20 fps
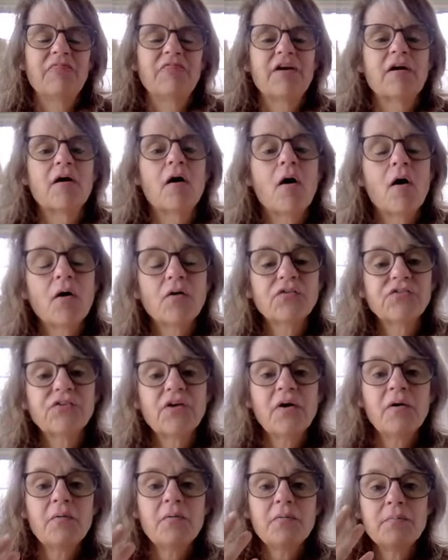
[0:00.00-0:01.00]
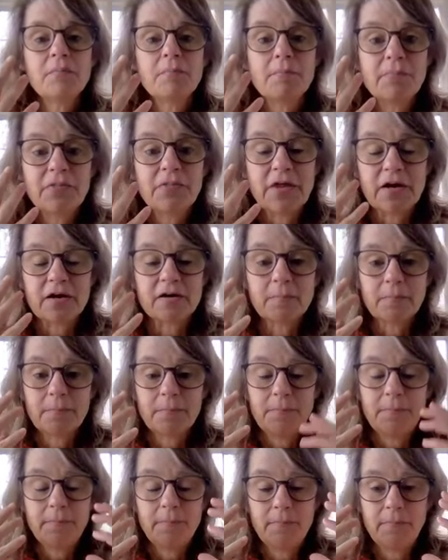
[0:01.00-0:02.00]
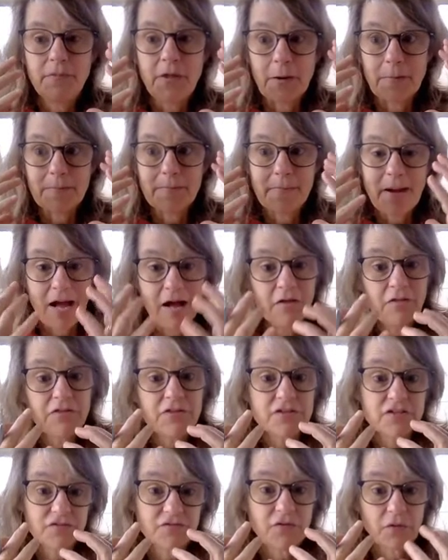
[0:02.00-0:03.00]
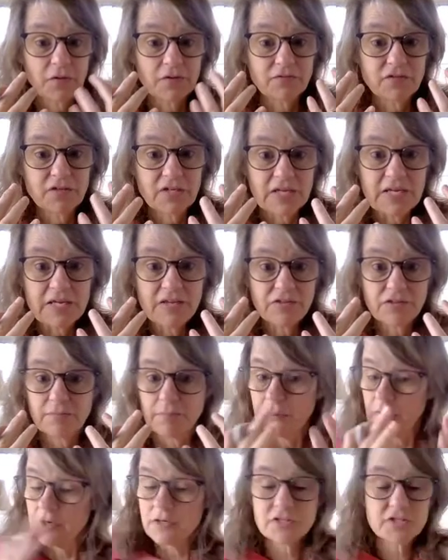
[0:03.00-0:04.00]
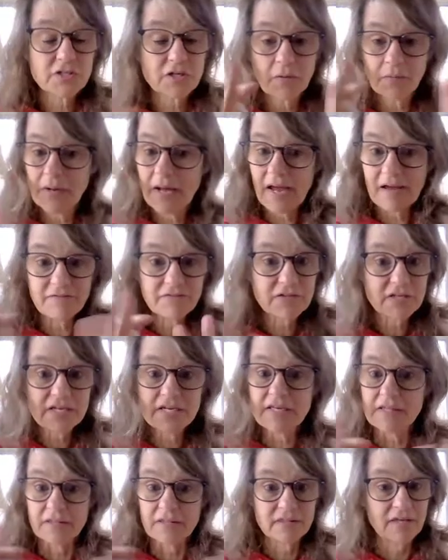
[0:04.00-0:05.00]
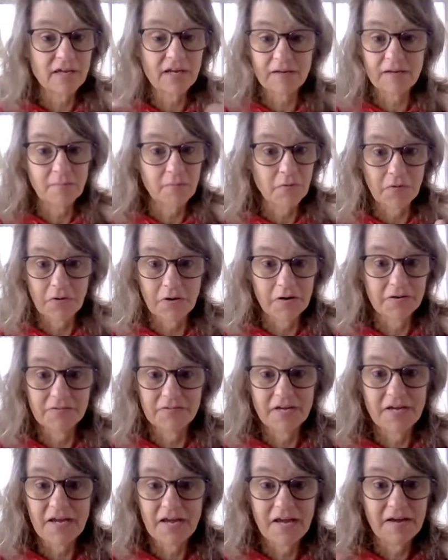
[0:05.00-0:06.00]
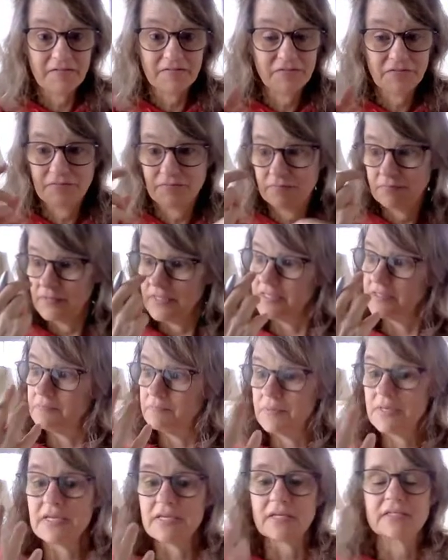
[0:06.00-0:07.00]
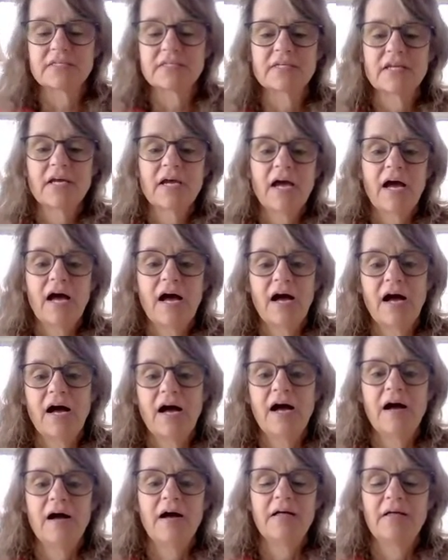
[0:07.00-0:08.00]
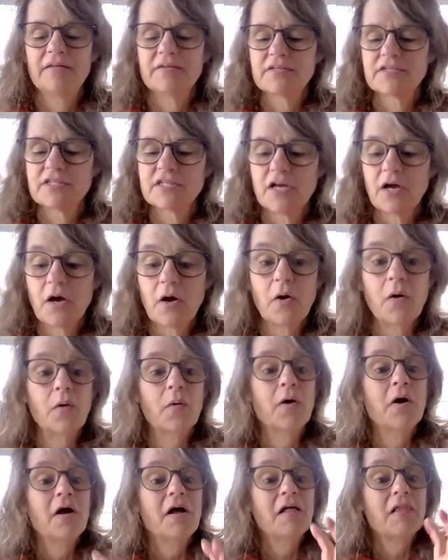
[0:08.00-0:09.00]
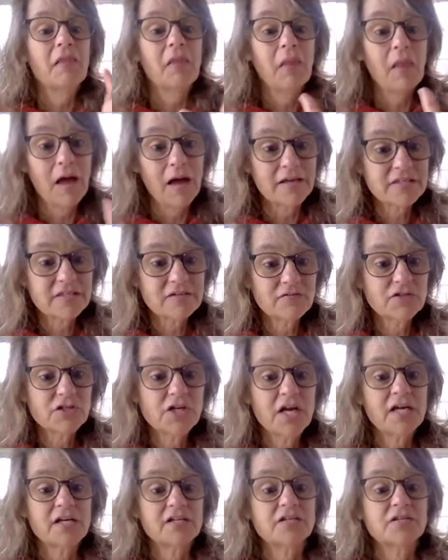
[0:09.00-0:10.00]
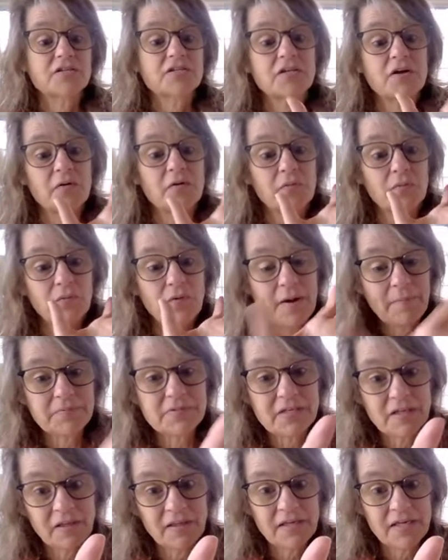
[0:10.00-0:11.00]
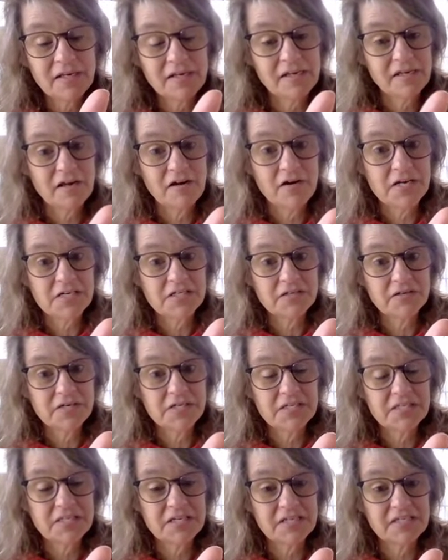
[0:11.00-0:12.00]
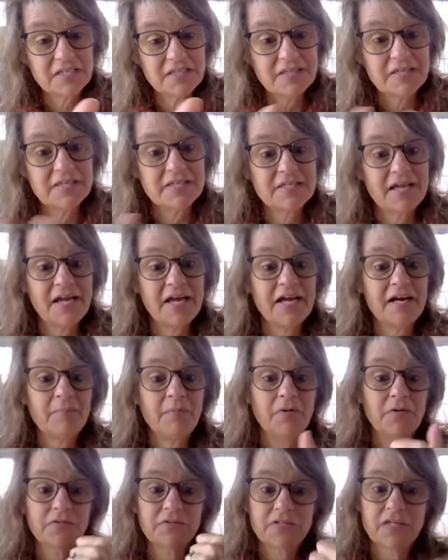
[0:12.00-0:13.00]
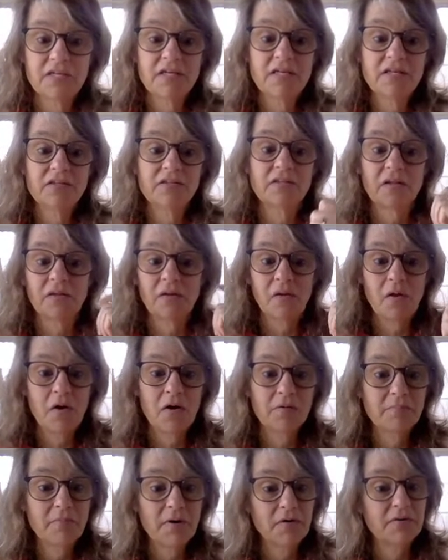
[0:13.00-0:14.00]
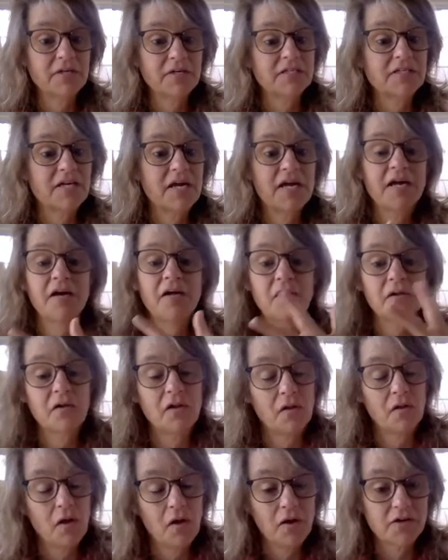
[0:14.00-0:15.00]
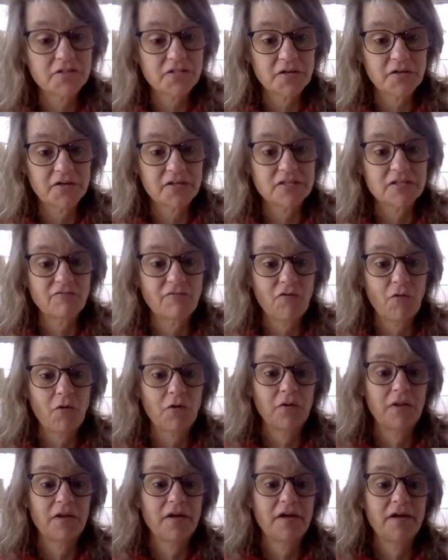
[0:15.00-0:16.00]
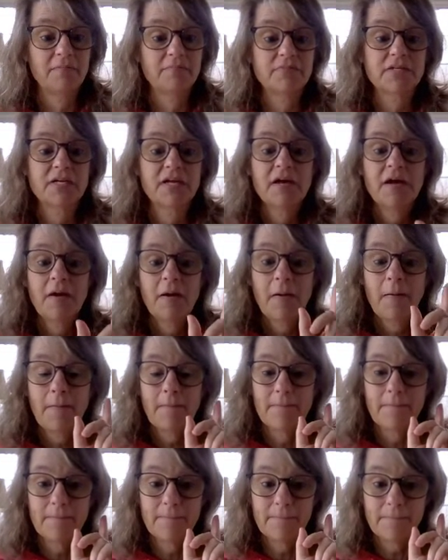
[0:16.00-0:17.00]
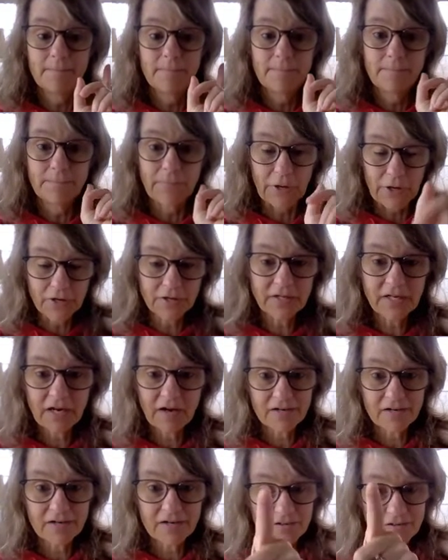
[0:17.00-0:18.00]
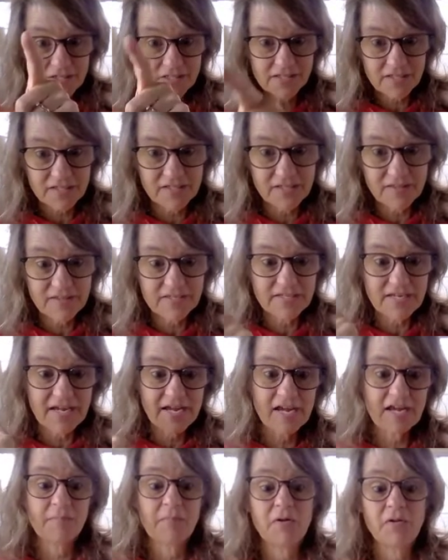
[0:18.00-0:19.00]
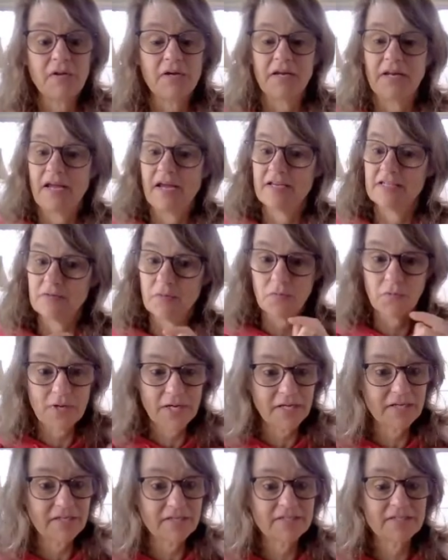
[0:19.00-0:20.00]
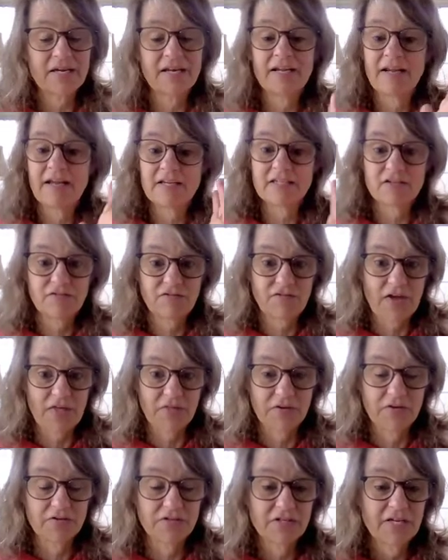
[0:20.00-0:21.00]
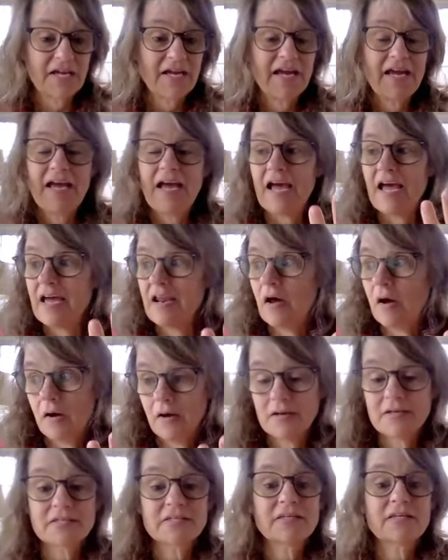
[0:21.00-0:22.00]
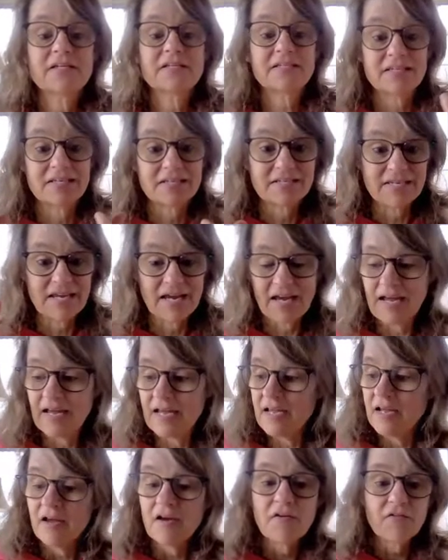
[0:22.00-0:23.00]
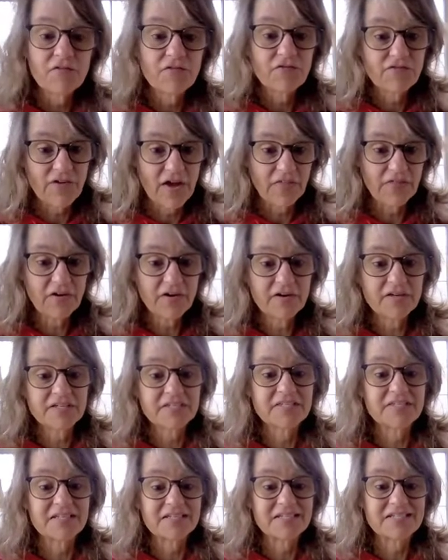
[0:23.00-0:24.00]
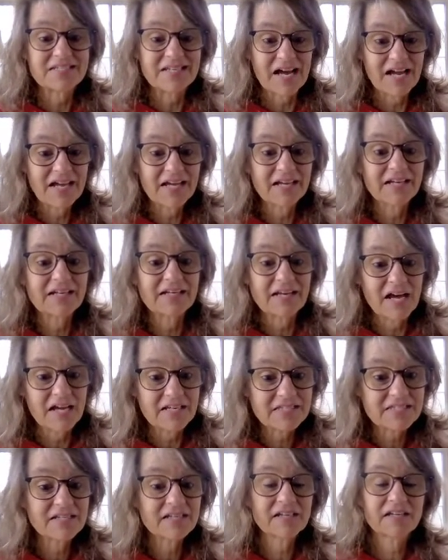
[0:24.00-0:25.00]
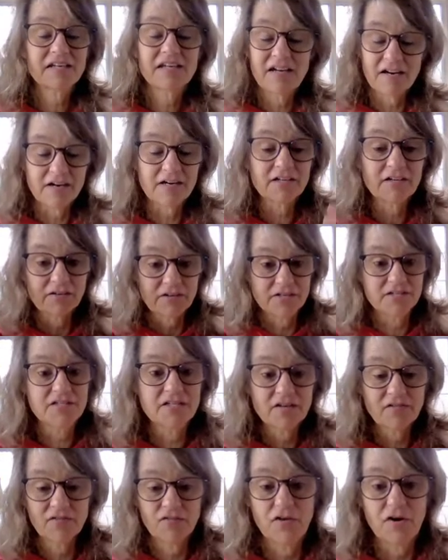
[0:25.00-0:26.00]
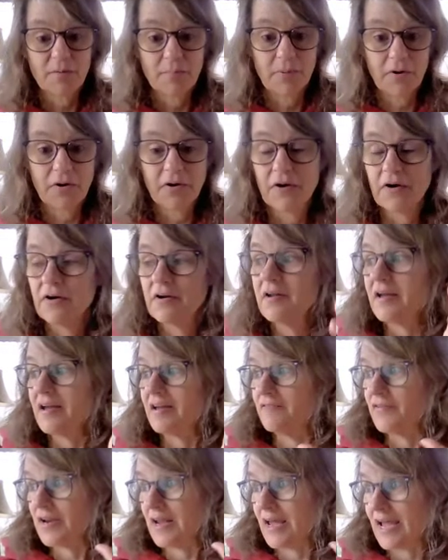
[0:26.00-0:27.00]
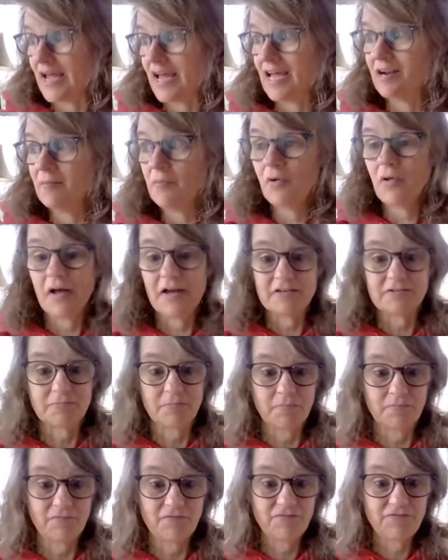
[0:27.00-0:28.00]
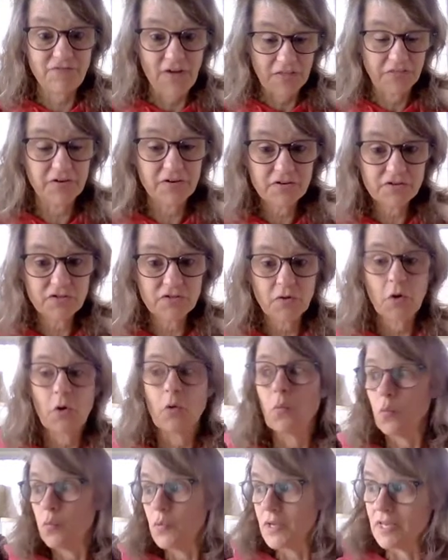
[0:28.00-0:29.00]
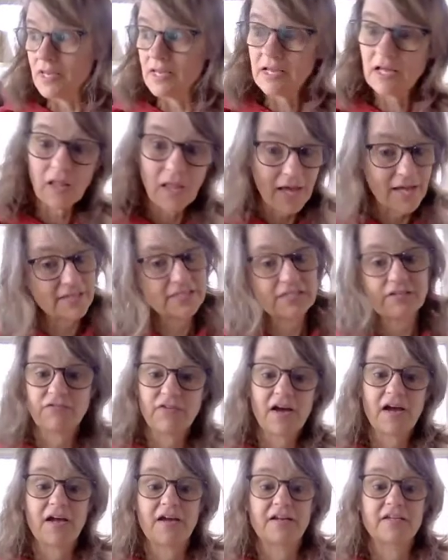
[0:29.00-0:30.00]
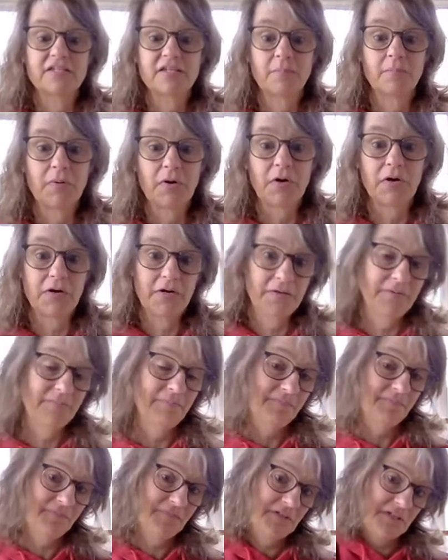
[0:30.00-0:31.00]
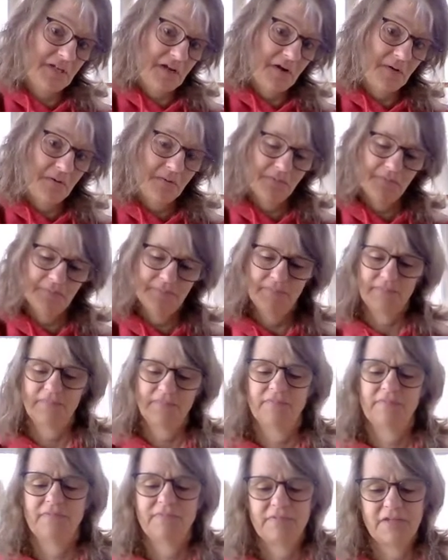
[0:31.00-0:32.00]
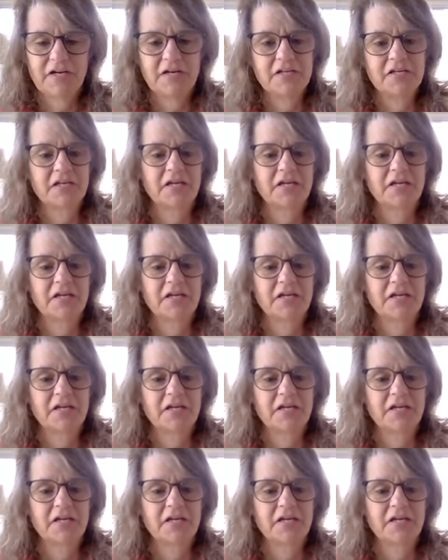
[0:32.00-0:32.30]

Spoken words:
They're also, their mouth is full of teeth. Birds don't have teeth anymore. They have these beaks. So lots of changes. So reptilian characteristics in this animal, teeth, a long bony tail, claws on its forelimbs. bird characteristics in this animal. It has wings and it has feathers. And honestly, today, feather is the diagnostic characteristic for a bird. If an animal has feathers, we classify it as a bird. So there